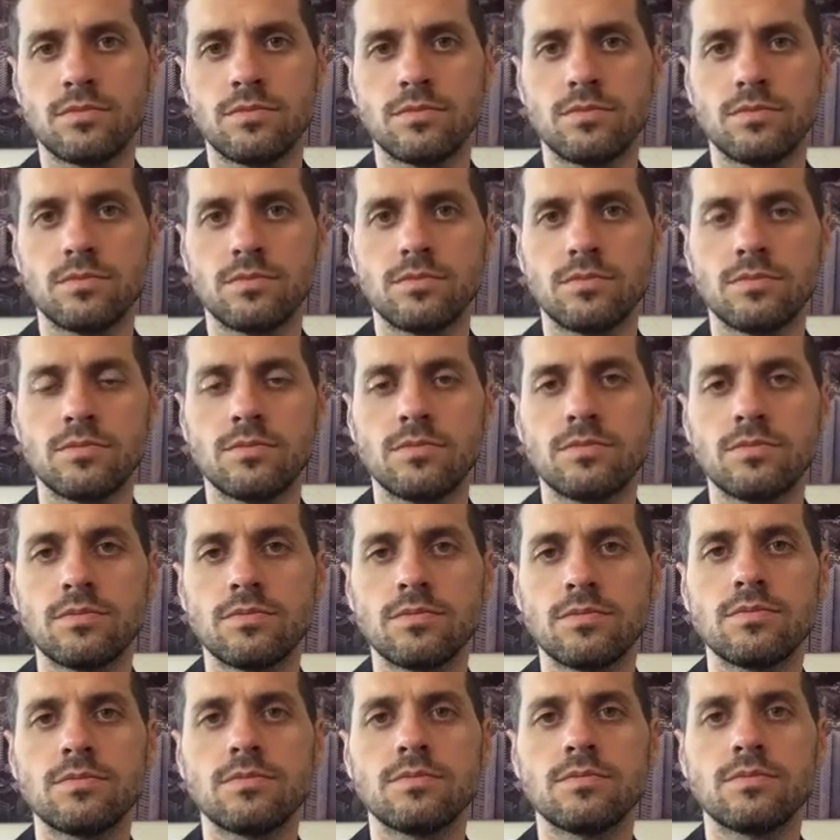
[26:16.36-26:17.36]

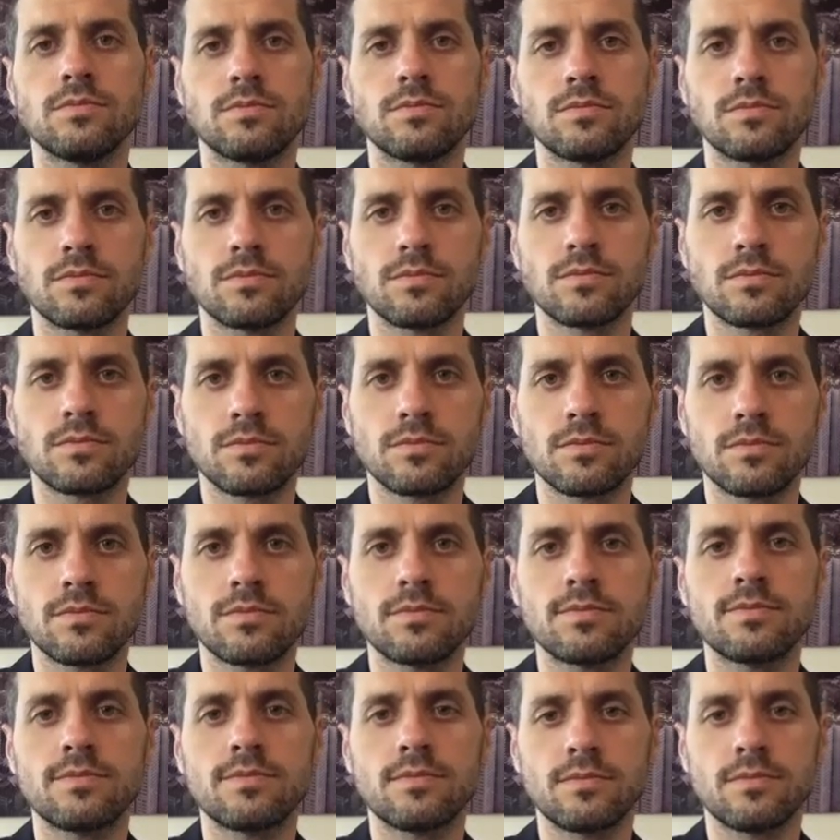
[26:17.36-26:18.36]

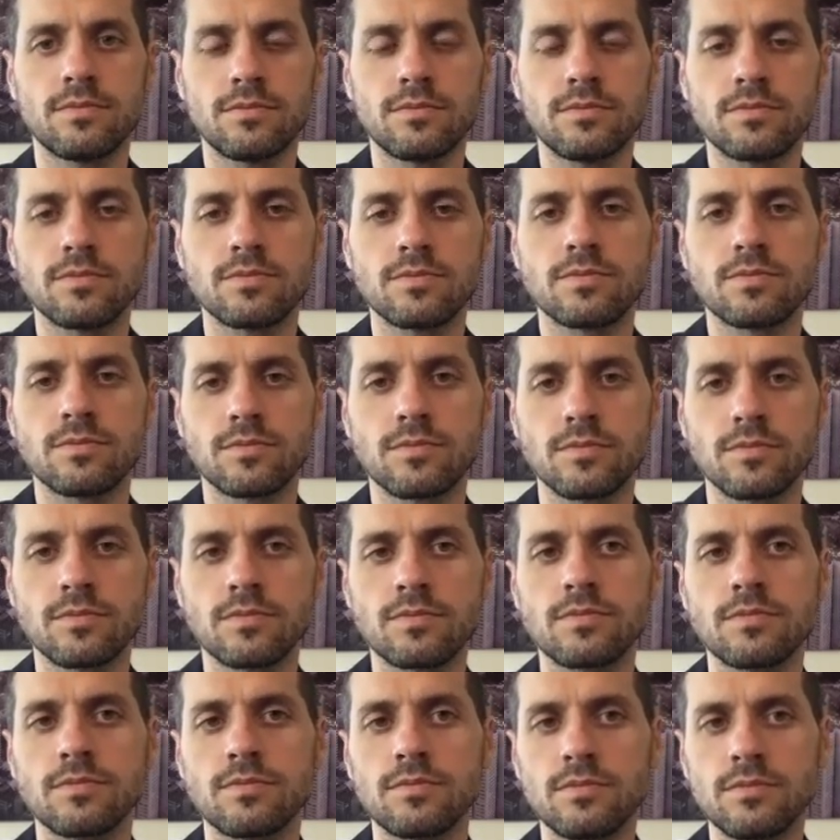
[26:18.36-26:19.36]

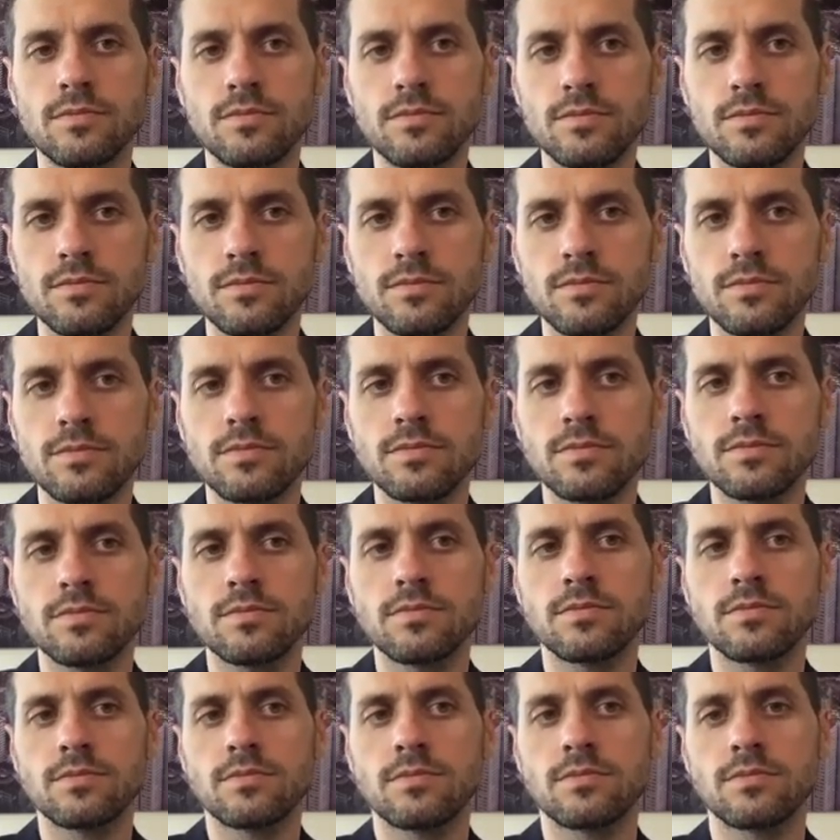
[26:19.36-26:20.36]

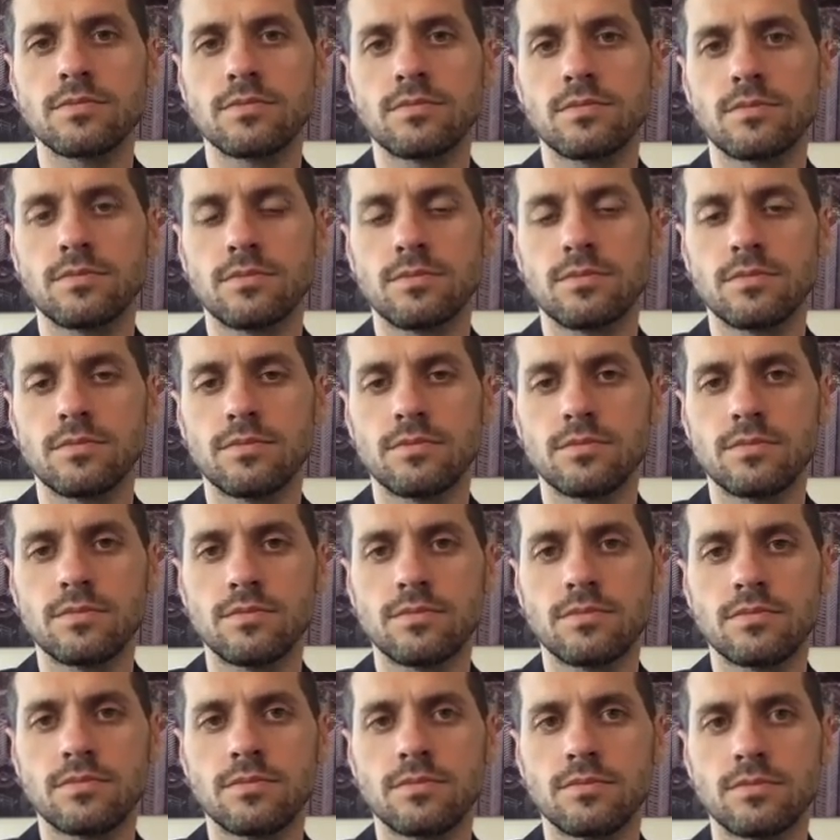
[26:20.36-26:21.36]

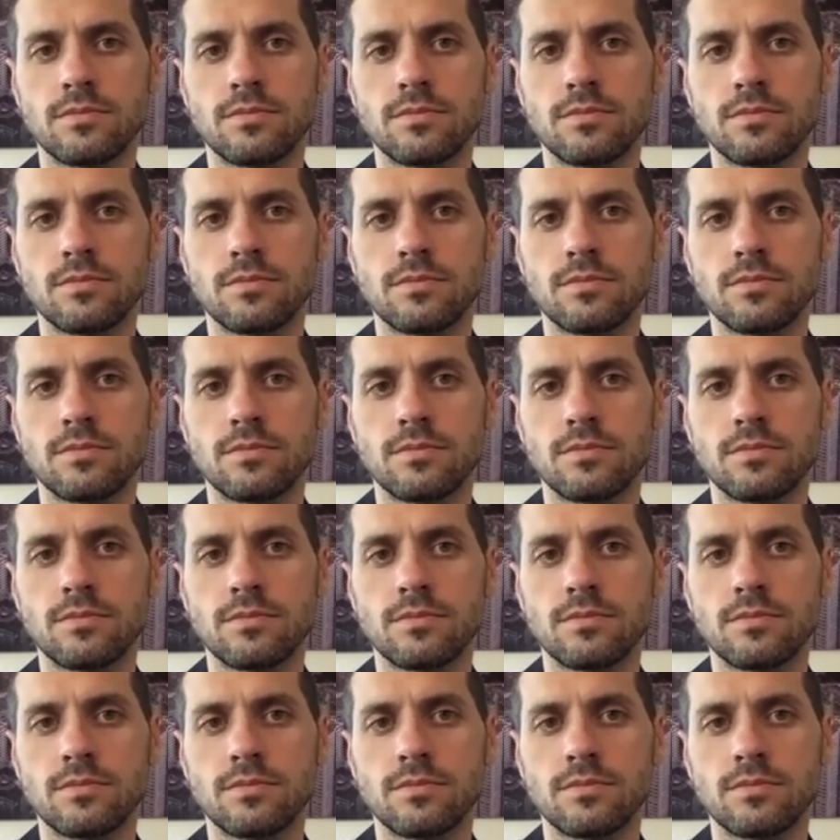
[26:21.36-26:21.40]
(not speaking)